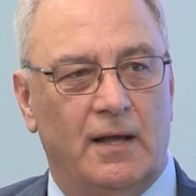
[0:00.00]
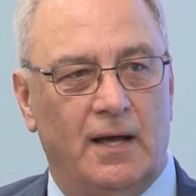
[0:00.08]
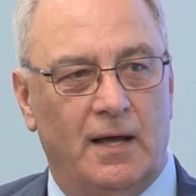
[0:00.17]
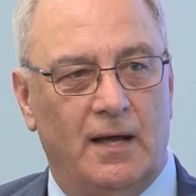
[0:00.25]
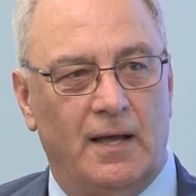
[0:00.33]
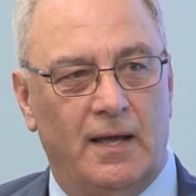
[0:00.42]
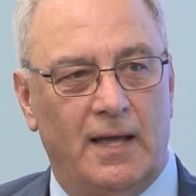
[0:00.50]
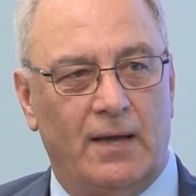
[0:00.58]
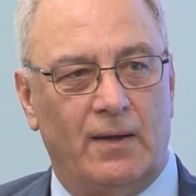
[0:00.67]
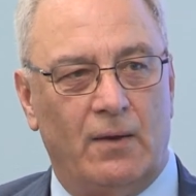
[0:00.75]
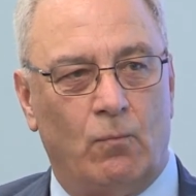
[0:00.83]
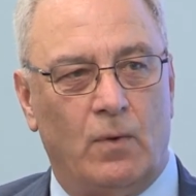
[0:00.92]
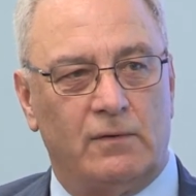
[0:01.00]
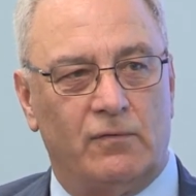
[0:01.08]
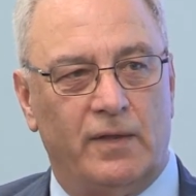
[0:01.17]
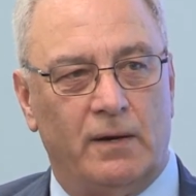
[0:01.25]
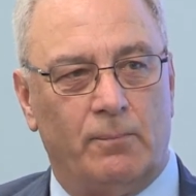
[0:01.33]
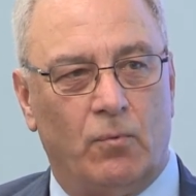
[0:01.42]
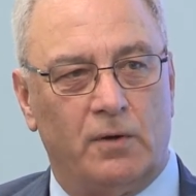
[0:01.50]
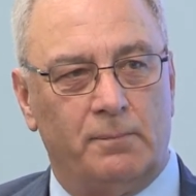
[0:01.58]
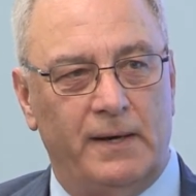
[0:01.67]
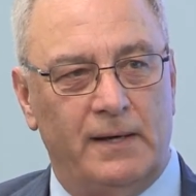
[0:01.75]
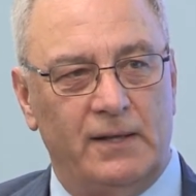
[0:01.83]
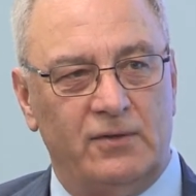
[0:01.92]
at one of their board
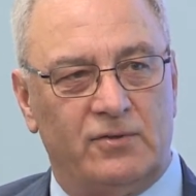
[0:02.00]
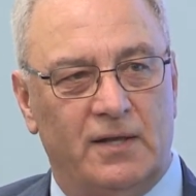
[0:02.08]
meetings,